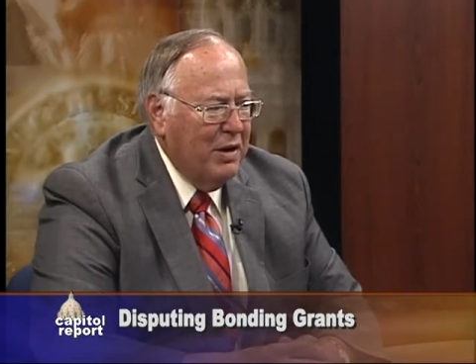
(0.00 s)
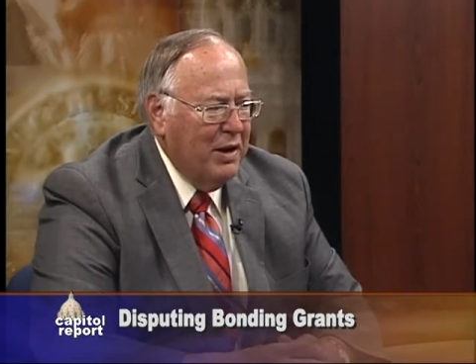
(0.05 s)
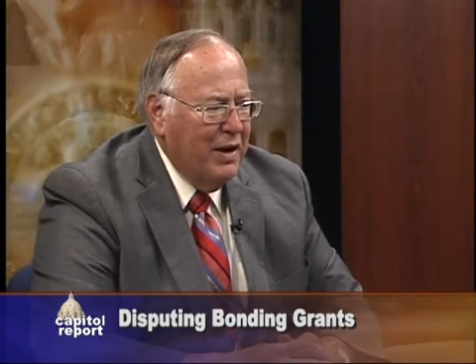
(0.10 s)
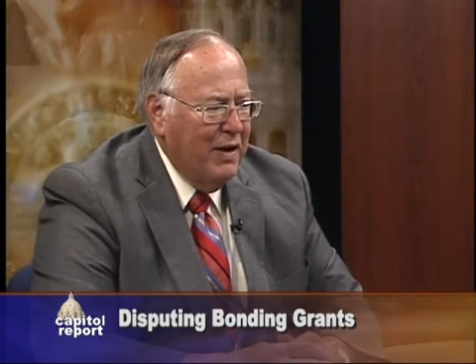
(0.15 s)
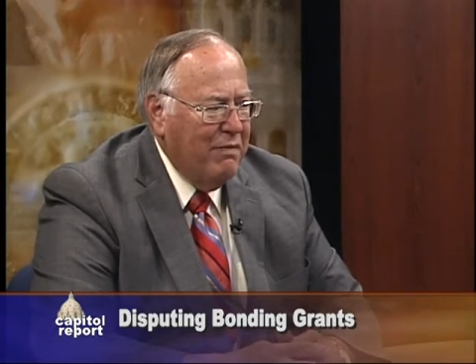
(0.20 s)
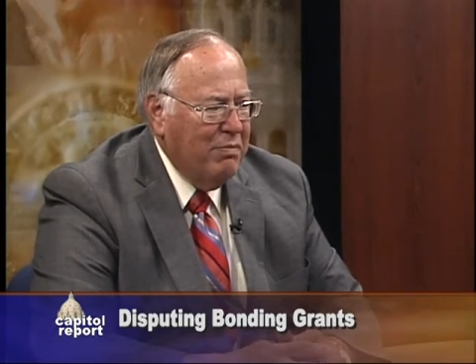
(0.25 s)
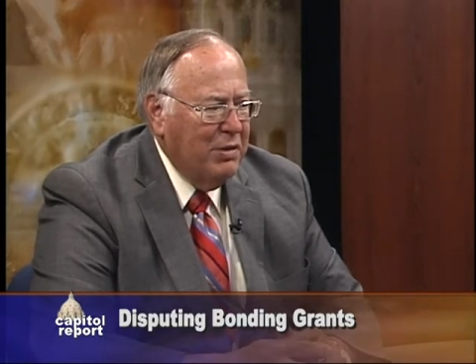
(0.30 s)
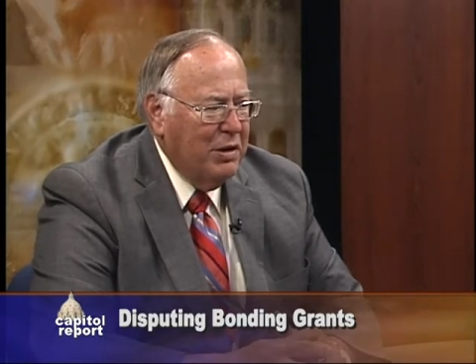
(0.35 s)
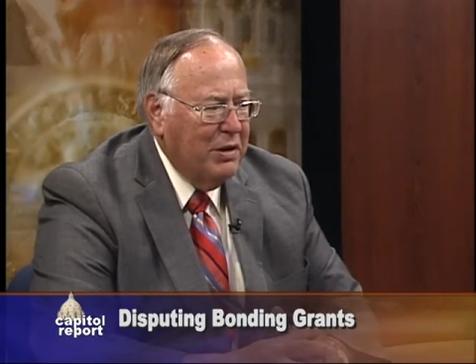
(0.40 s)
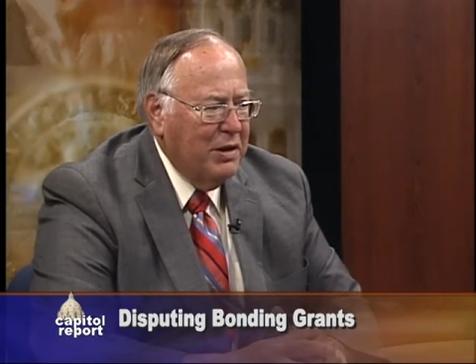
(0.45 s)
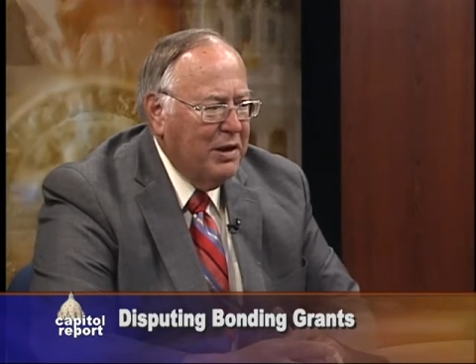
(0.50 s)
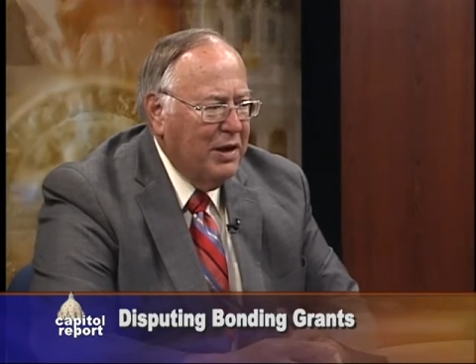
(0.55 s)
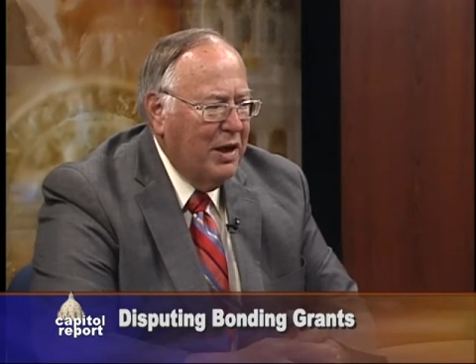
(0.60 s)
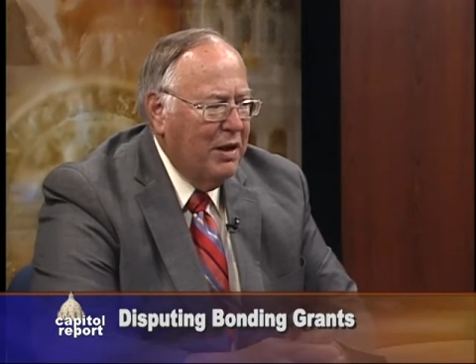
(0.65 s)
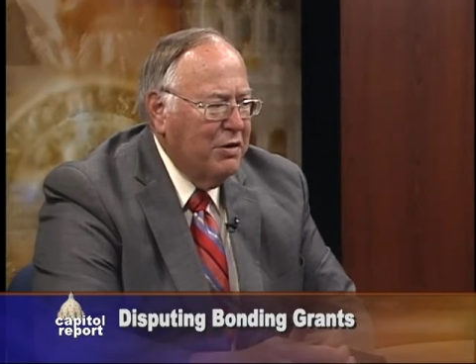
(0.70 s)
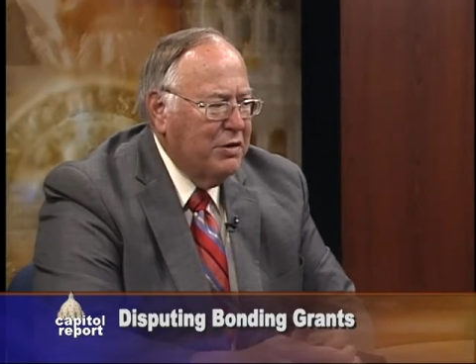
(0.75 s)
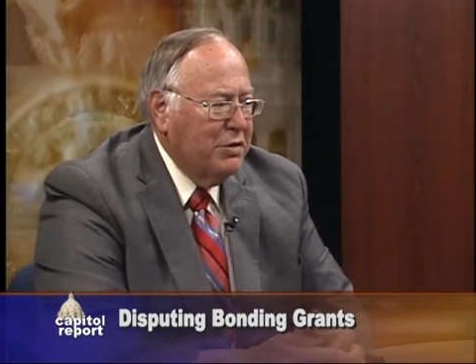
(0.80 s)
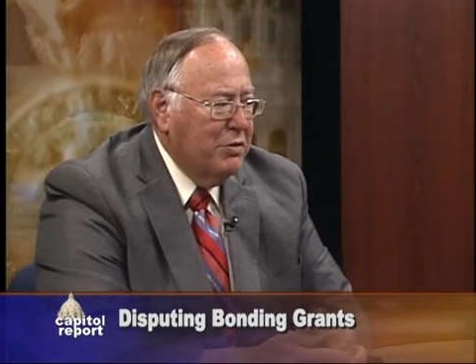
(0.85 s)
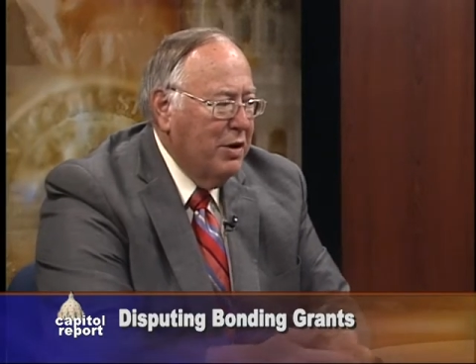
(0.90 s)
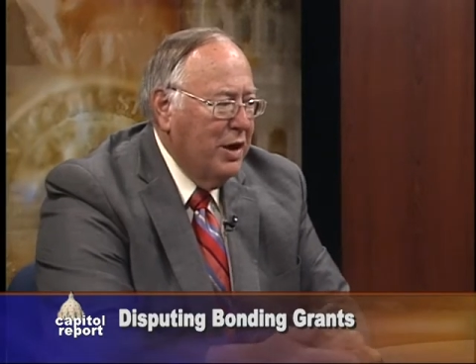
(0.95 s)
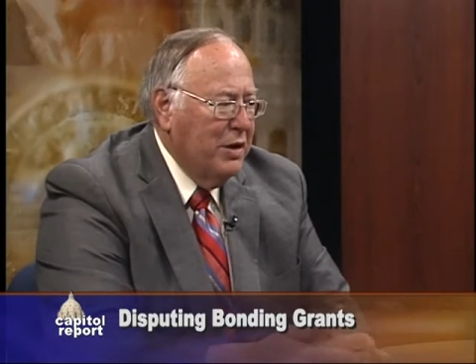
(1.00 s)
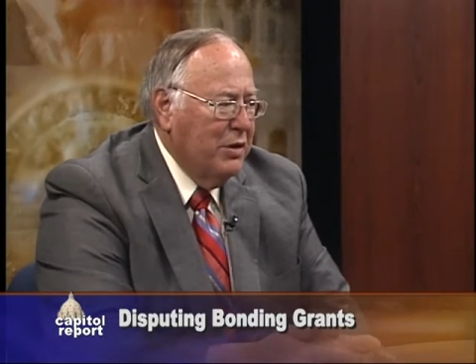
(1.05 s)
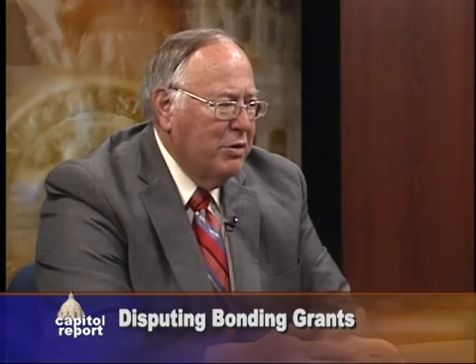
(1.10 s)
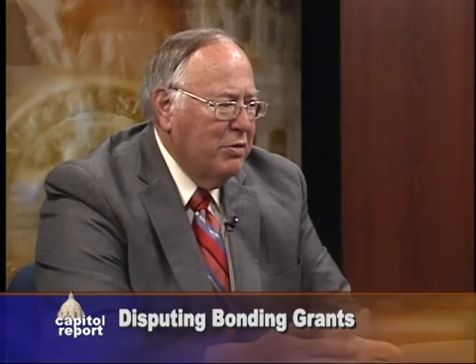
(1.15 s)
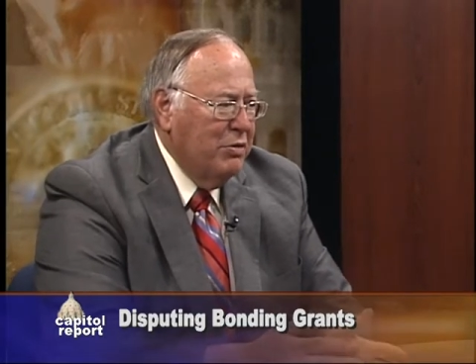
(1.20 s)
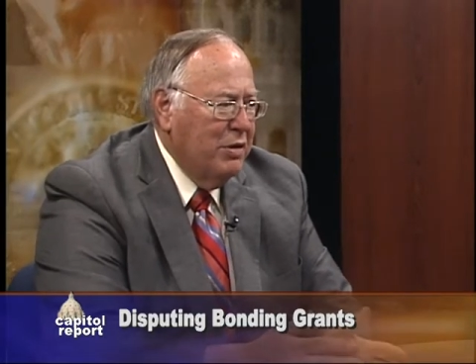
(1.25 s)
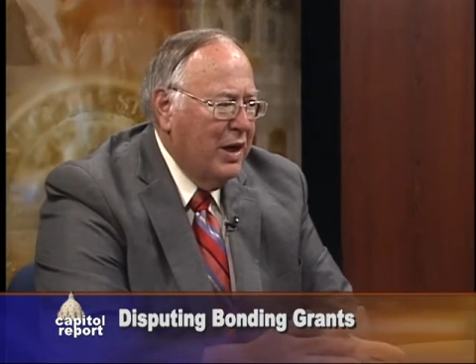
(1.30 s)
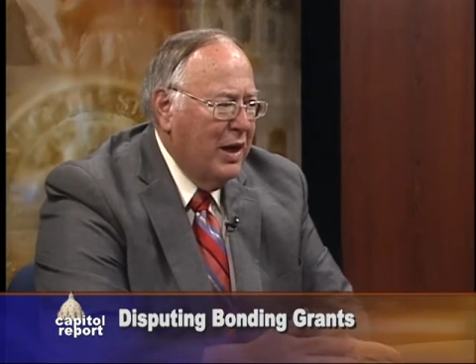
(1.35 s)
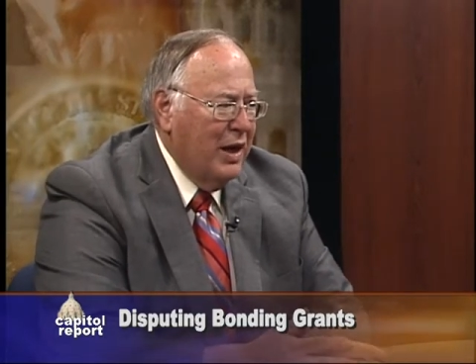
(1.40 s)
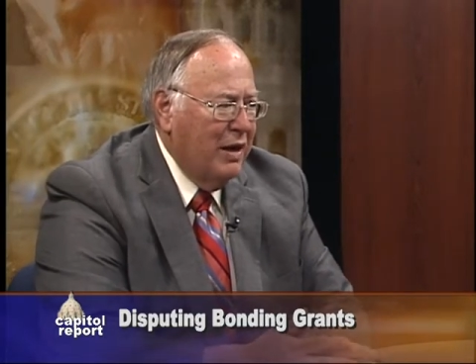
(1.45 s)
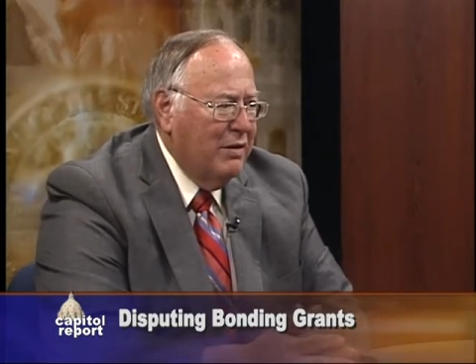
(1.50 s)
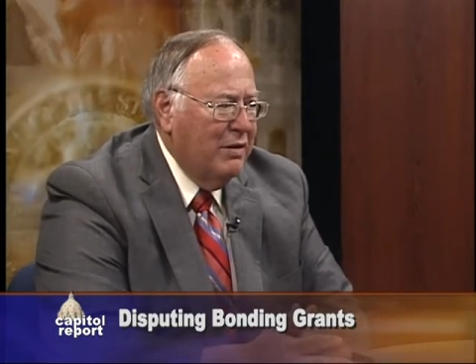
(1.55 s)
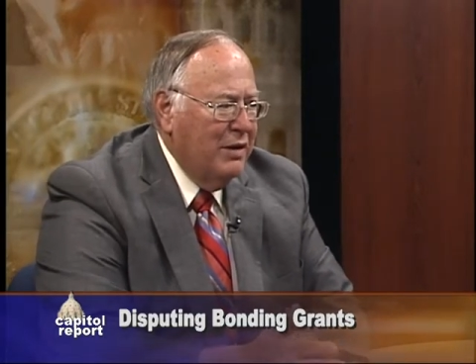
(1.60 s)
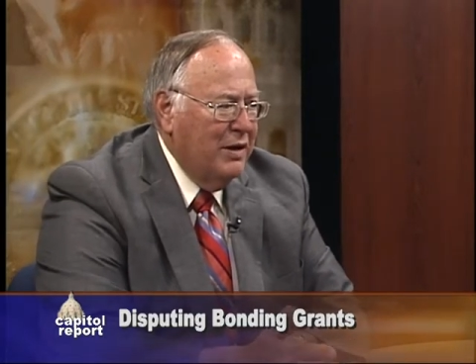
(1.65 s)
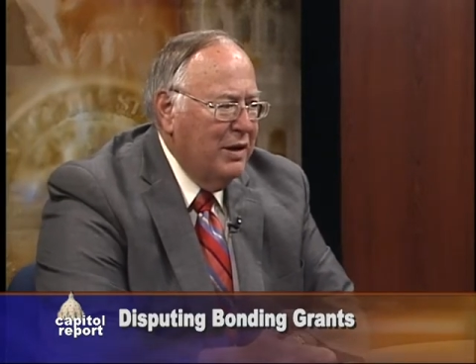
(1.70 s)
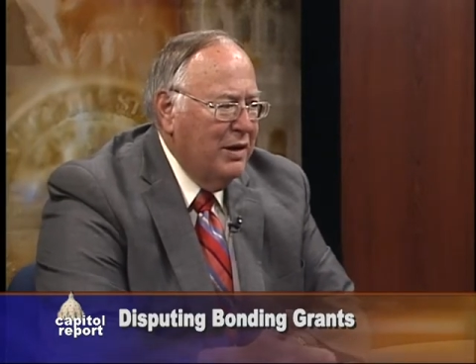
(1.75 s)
and a half million dollars to try to do that.